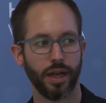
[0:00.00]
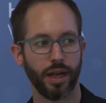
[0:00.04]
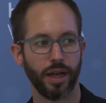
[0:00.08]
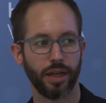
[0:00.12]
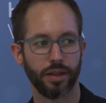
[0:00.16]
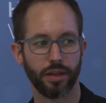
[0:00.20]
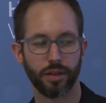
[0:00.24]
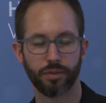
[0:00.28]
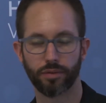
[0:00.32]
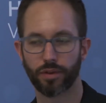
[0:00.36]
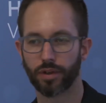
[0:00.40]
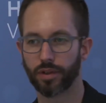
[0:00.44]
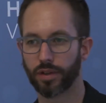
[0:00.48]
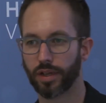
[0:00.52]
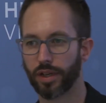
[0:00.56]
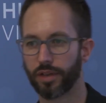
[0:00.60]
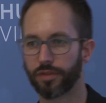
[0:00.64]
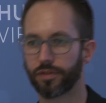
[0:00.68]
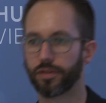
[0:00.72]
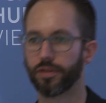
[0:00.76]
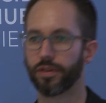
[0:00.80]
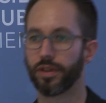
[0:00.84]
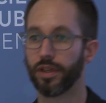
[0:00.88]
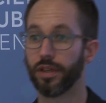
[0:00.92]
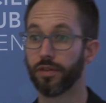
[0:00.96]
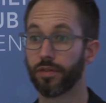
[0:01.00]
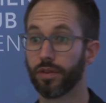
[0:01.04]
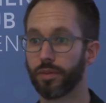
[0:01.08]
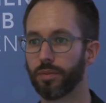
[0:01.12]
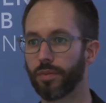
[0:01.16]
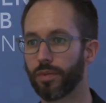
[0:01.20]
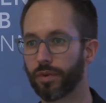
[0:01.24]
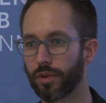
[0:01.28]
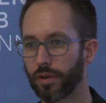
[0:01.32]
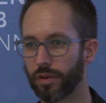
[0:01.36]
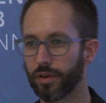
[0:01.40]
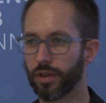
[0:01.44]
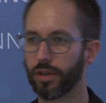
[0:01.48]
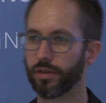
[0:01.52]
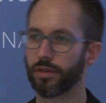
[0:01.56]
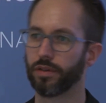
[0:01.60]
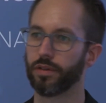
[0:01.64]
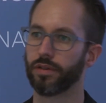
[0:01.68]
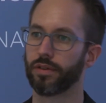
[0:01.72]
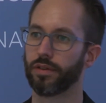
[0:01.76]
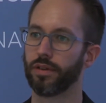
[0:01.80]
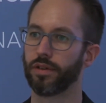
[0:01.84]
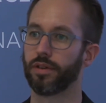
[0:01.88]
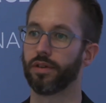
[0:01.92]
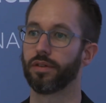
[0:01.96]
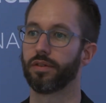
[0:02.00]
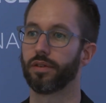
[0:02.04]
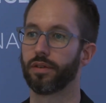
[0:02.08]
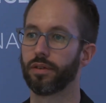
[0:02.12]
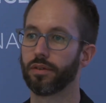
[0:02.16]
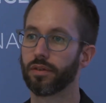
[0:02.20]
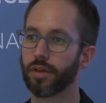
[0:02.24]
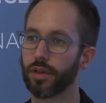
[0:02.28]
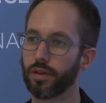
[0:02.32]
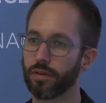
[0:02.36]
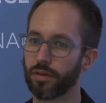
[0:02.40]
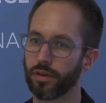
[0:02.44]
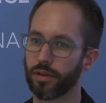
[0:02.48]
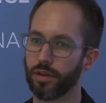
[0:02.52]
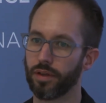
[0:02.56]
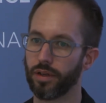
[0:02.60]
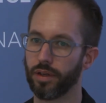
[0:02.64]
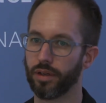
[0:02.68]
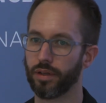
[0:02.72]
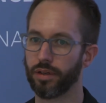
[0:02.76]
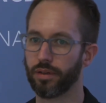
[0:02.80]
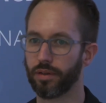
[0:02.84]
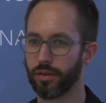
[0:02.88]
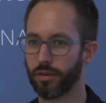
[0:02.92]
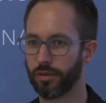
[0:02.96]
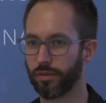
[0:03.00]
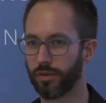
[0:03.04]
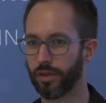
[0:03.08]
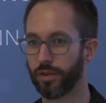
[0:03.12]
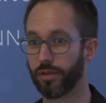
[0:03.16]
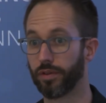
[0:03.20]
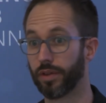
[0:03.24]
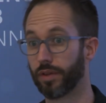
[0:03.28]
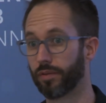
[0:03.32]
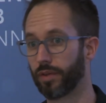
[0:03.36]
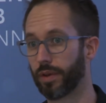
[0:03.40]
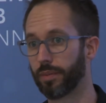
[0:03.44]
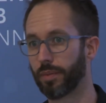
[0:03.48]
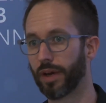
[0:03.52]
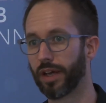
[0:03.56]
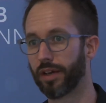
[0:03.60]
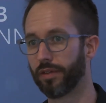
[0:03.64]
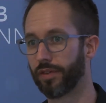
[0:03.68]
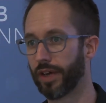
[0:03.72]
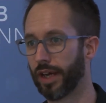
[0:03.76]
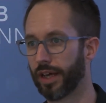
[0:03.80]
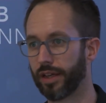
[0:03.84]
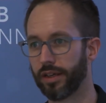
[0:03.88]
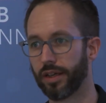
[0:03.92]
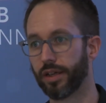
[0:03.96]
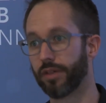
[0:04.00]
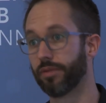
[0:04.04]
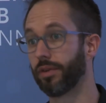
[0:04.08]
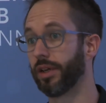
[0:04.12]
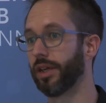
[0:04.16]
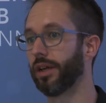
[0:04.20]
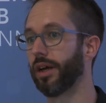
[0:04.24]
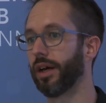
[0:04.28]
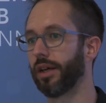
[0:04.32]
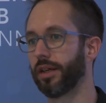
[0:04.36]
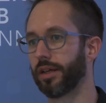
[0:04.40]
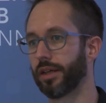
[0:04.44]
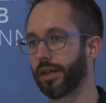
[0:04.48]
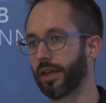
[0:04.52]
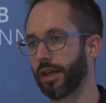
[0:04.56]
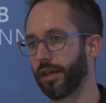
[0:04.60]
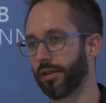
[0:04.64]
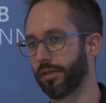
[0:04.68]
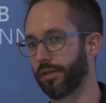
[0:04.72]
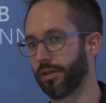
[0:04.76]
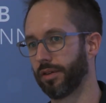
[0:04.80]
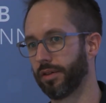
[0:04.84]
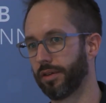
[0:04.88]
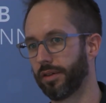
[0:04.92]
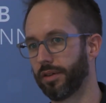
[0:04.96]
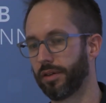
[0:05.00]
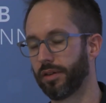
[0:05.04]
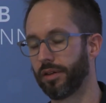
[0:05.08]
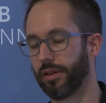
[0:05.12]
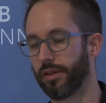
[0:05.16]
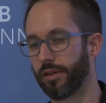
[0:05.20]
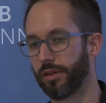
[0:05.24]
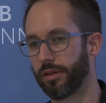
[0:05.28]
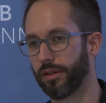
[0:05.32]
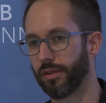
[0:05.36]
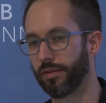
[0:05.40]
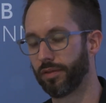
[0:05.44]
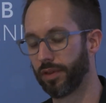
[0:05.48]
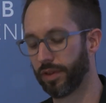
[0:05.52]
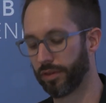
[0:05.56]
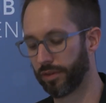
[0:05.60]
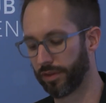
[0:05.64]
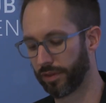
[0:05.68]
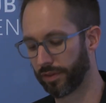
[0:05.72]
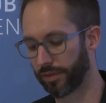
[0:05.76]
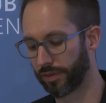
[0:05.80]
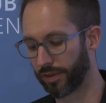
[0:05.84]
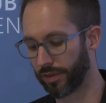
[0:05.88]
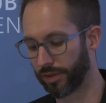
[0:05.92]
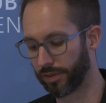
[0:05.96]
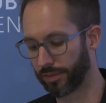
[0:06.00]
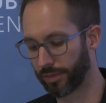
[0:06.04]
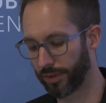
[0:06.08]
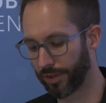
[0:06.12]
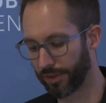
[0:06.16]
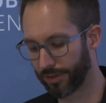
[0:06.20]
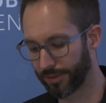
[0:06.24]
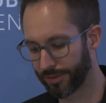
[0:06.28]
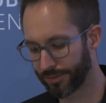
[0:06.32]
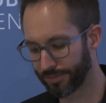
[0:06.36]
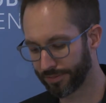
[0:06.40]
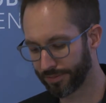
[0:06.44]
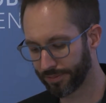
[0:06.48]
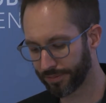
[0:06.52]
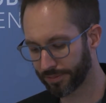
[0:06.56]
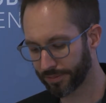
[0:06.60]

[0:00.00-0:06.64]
And then we're left with even more reasons to disagree with the view than we might have had we not encountered the view in the first place.